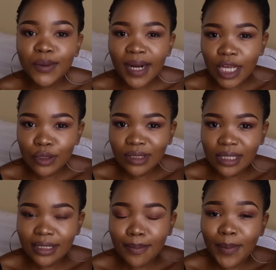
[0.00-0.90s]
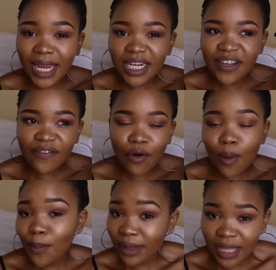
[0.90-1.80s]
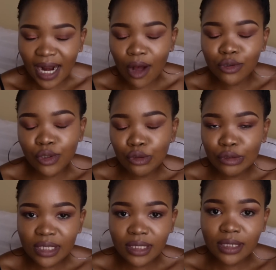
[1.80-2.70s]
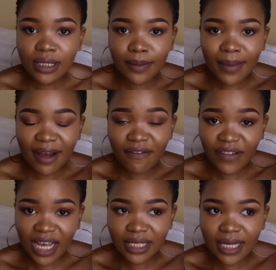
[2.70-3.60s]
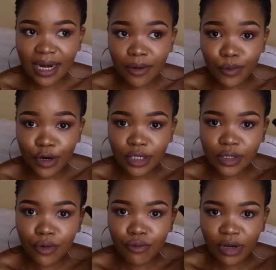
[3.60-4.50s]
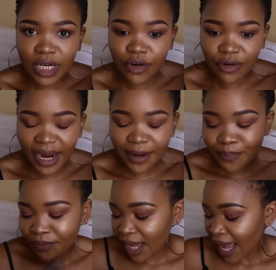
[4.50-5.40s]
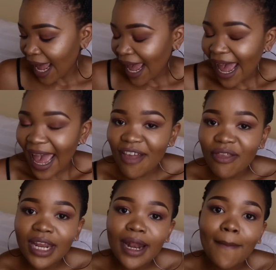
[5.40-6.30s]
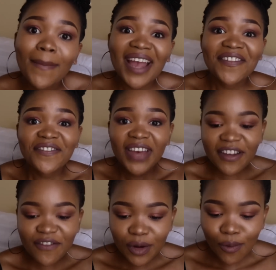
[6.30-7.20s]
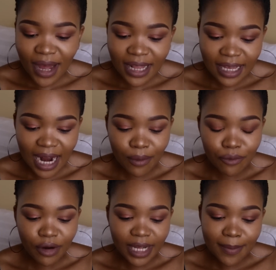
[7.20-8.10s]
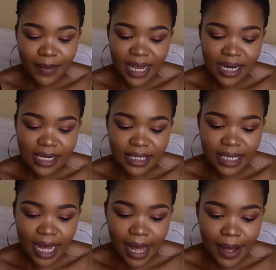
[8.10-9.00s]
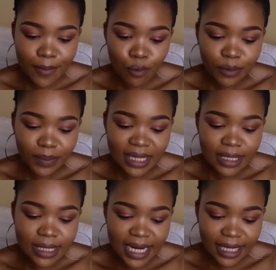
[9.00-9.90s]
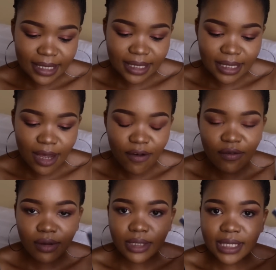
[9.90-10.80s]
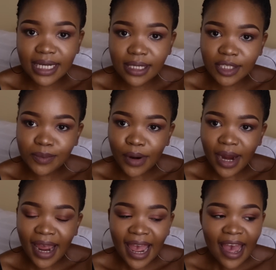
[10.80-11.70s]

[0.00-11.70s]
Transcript: what I use this mainly for, but then I also use it to set my face, and it works really great. And then my favorite one that I would recommend would be the NYX setting spray.